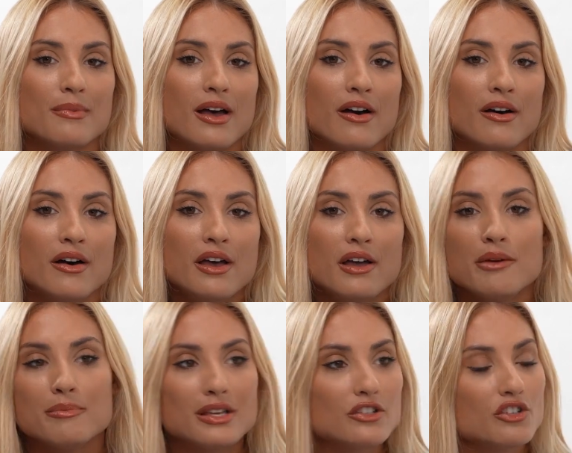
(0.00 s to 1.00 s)
about
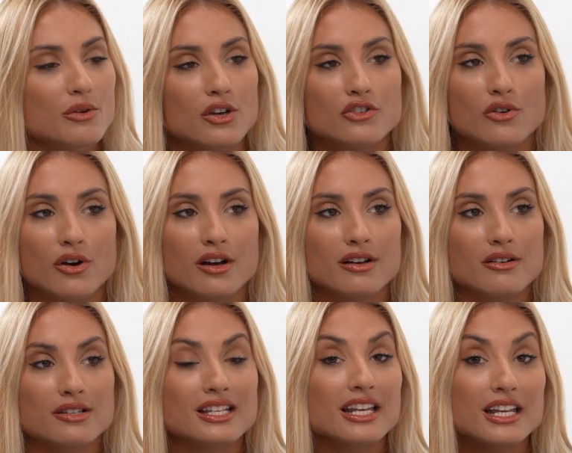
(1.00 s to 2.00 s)
being Jewish or
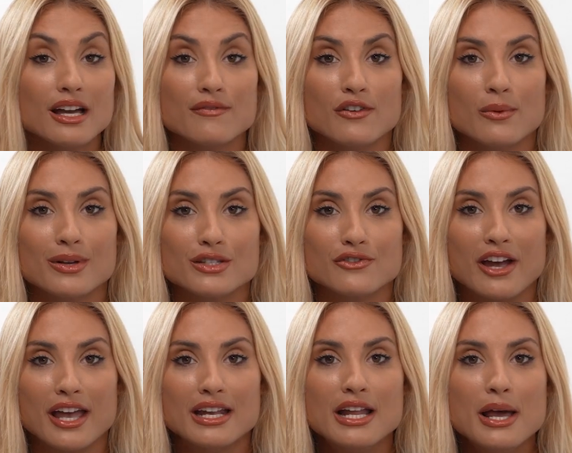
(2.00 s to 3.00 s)
standing up for what's
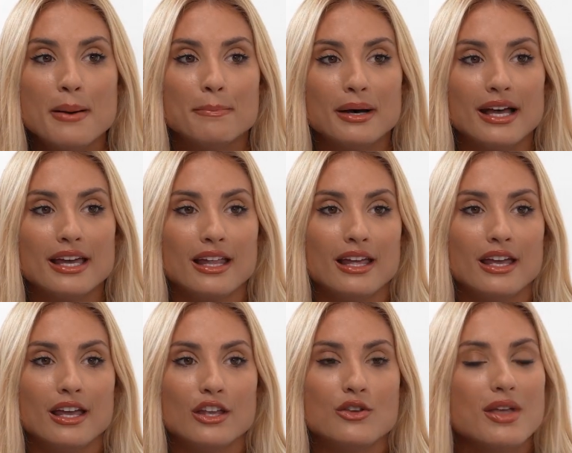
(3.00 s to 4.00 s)
right, but
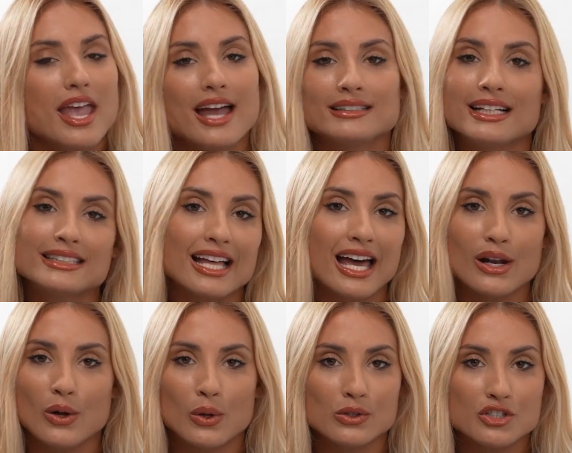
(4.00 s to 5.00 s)
you can't let that
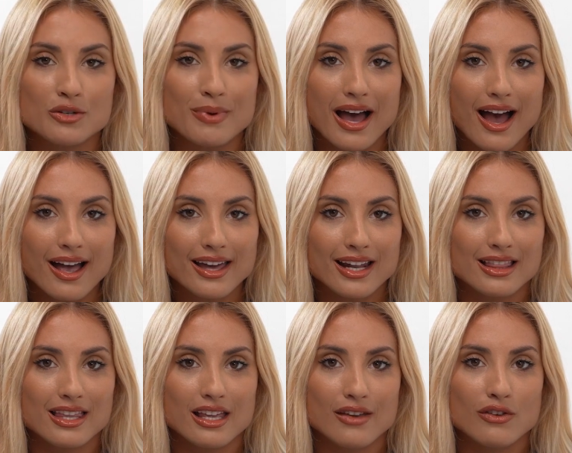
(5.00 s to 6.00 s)
hold you back. And I
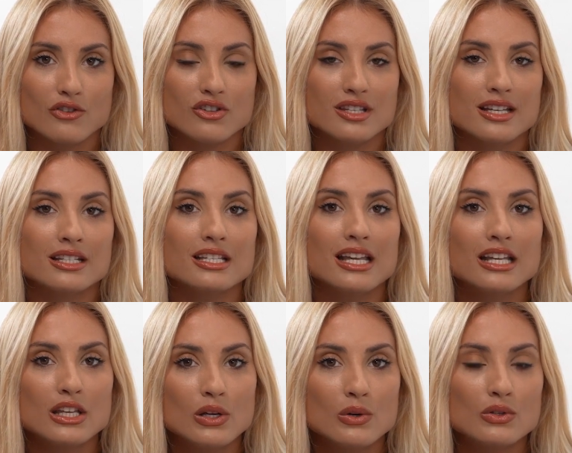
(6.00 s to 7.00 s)
think if you just
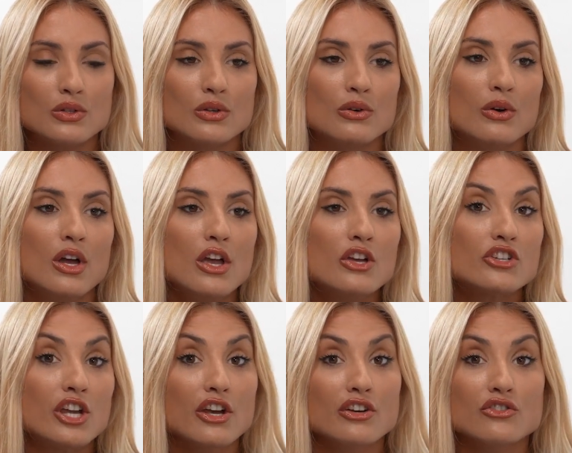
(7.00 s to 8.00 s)
continue to
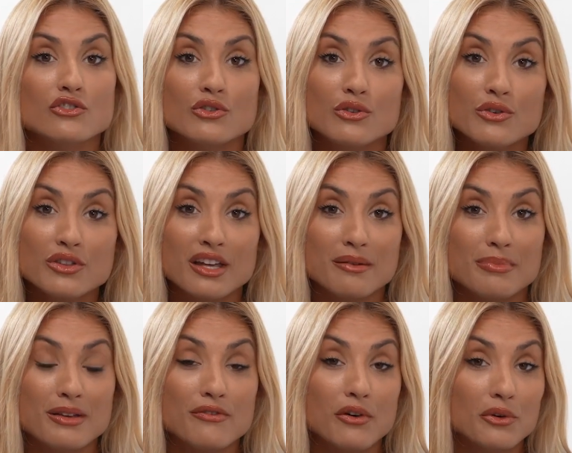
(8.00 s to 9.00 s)
share your truth and
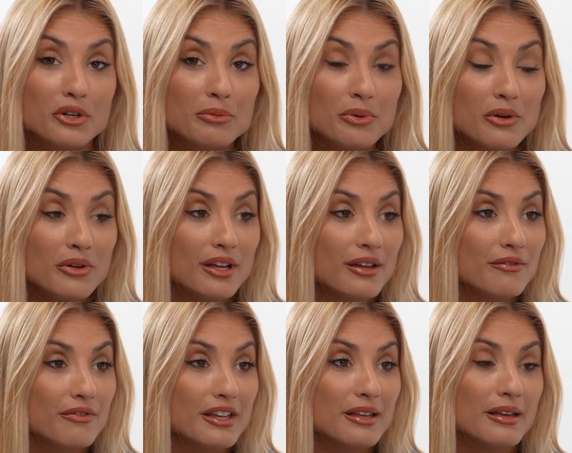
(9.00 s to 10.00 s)
be vulnerable and
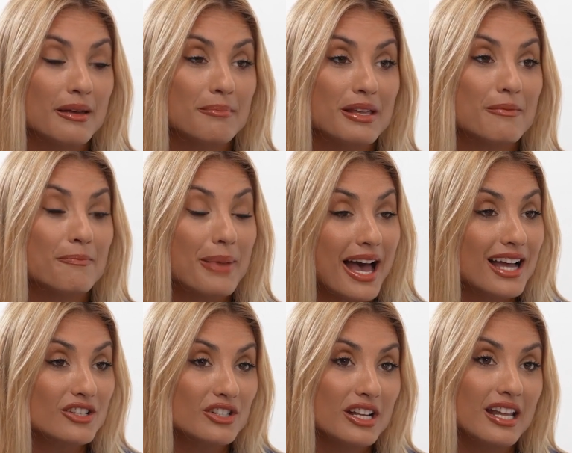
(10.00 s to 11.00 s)
be
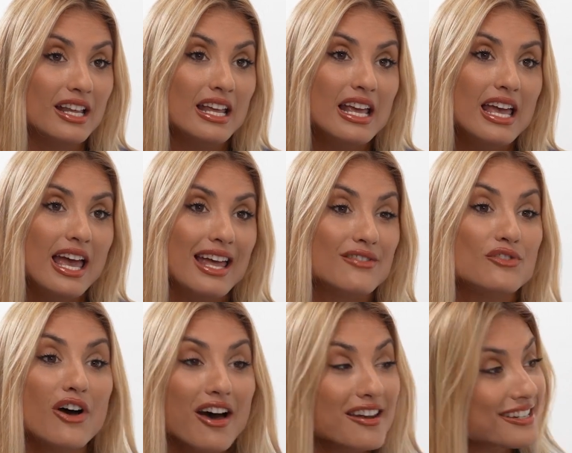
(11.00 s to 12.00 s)
passionate and
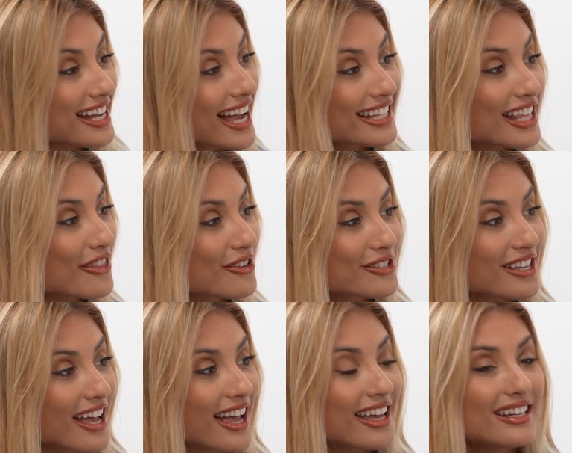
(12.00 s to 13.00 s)
not attack the other
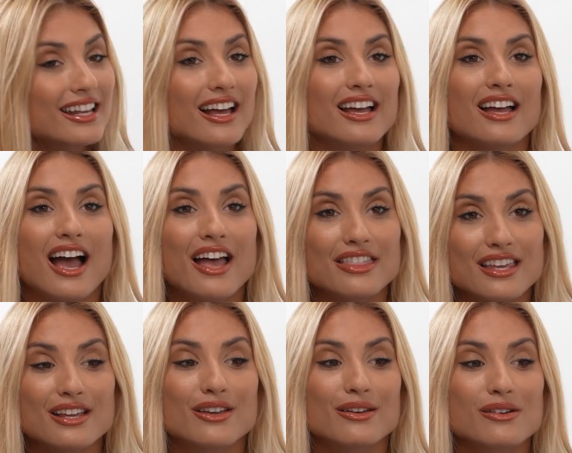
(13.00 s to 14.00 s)
side, I
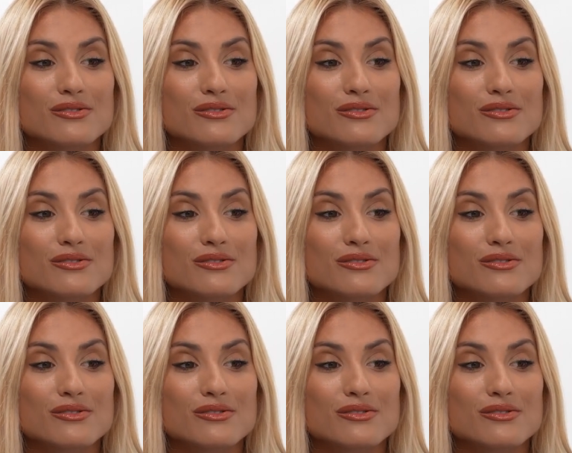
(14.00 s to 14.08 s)
think